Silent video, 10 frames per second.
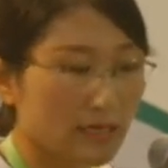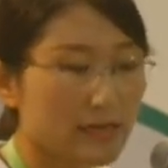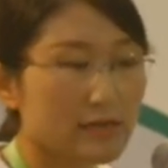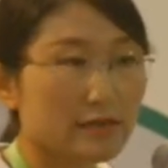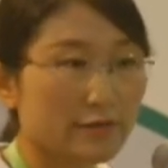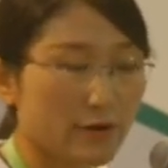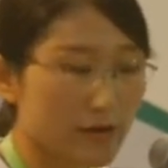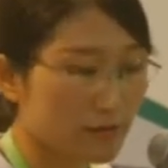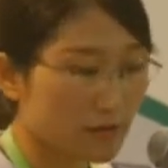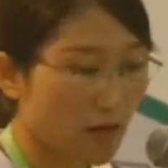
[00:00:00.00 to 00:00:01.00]
in
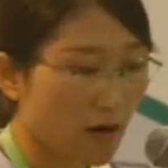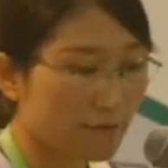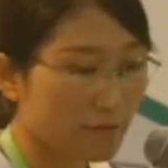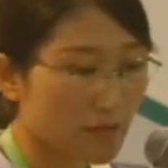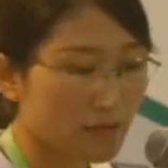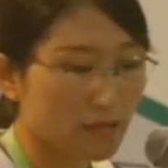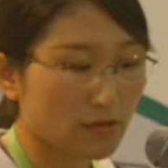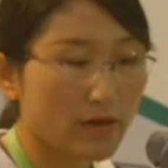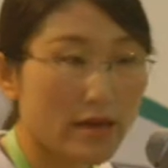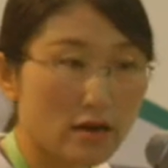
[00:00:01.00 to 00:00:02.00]
areas of
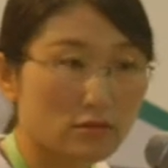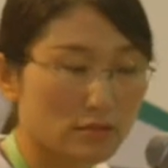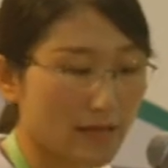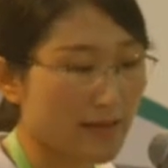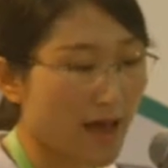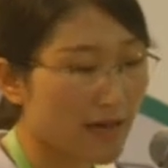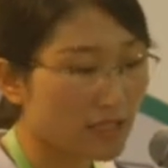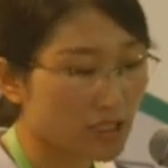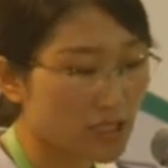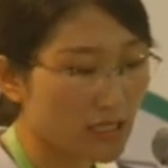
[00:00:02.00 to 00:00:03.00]
personal health and
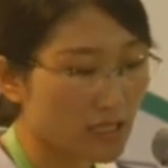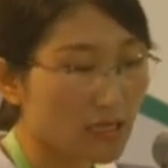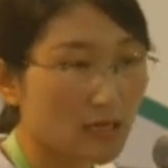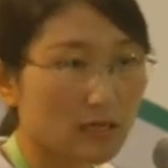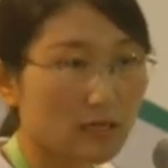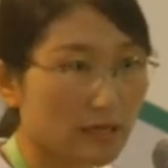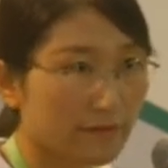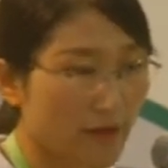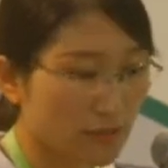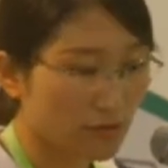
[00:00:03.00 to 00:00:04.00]
hygiene, clean
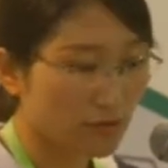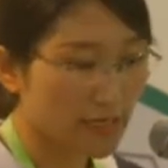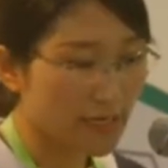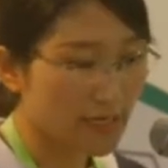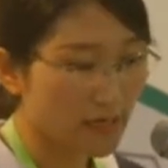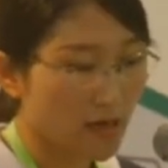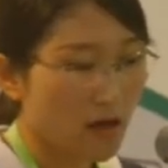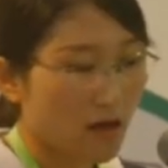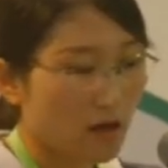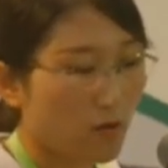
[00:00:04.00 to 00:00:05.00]
factory,
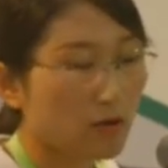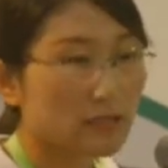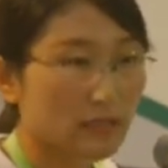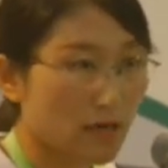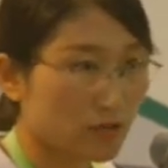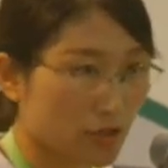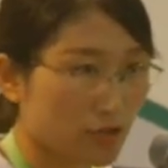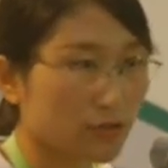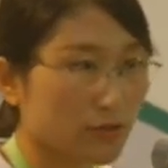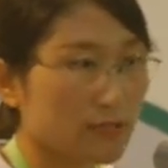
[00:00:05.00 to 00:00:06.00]
quality
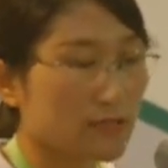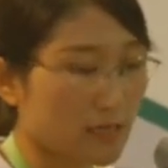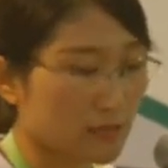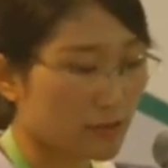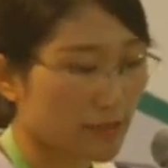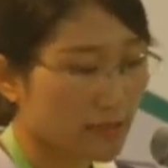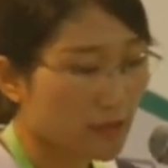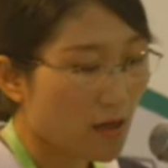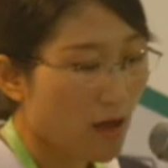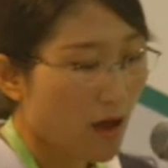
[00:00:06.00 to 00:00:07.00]
control, etc.
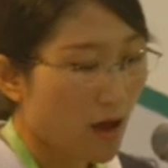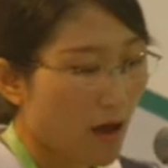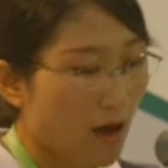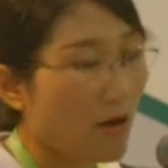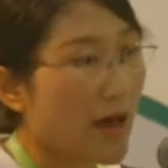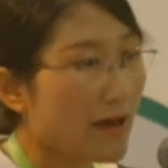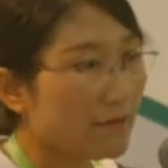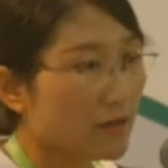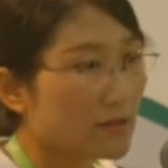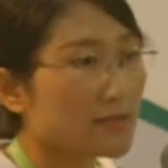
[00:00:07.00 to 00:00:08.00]

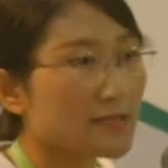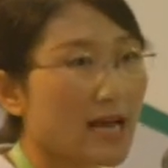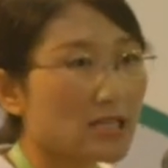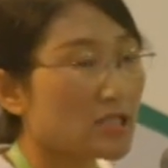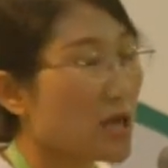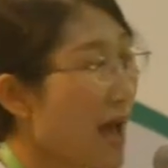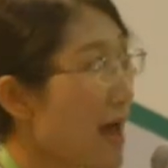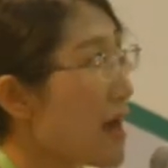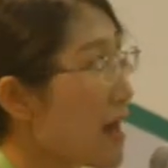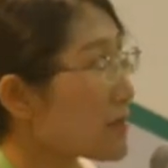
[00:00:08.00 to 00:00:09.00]
However, such
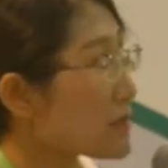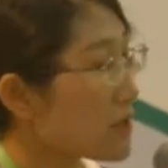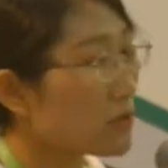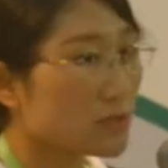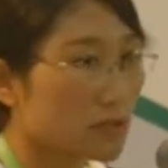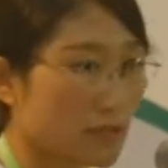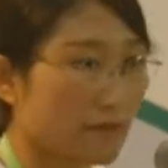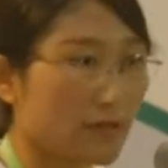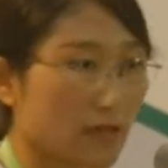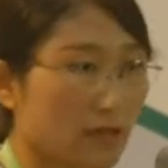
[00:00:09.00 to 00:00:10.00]
ISO
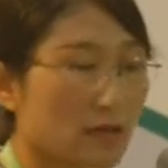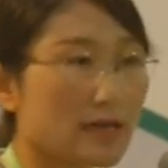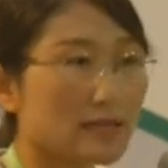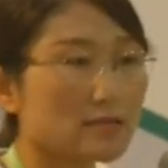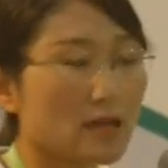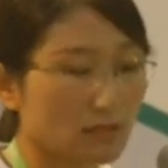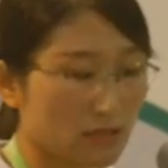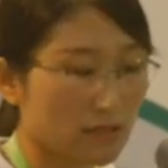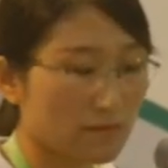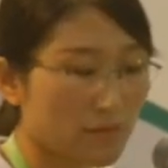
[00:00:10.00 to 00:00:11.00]
certificate is
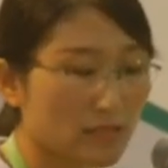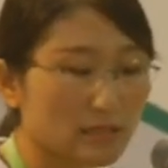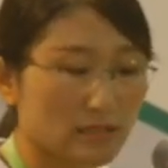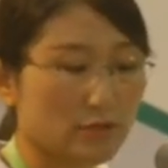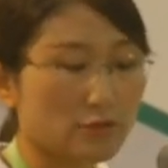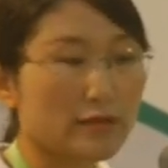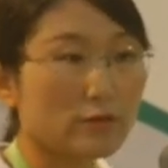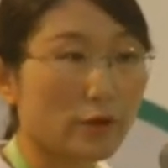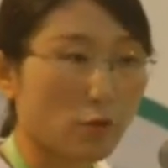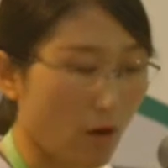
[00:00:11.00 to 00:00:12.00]
not a mandatory
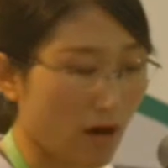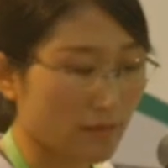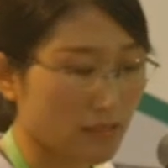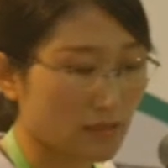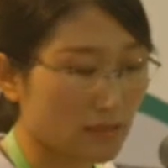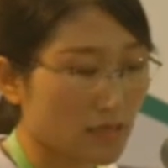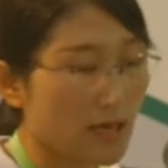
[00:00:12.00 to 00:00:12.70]
requirement,